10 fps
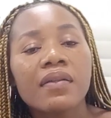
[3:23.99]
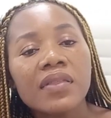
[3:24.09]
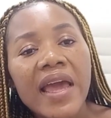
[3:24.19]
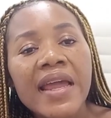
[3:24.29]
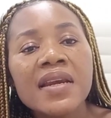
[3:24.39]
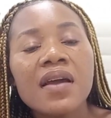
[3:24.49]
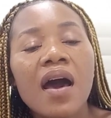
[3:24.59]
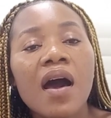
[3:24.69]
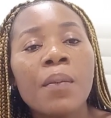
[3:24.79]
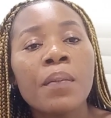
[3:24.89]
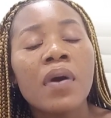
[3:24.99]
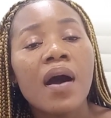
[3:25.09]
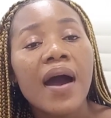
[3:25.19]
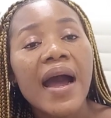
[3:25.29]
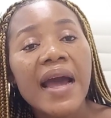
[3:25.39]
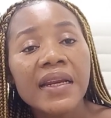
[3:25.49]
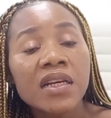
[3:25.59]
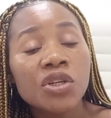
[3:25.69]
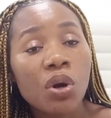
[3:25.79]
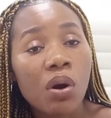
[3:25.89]
Then add
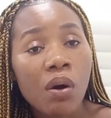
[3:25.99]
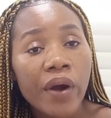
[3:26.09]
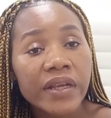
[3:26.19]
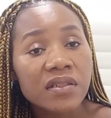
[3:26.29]
in your oil,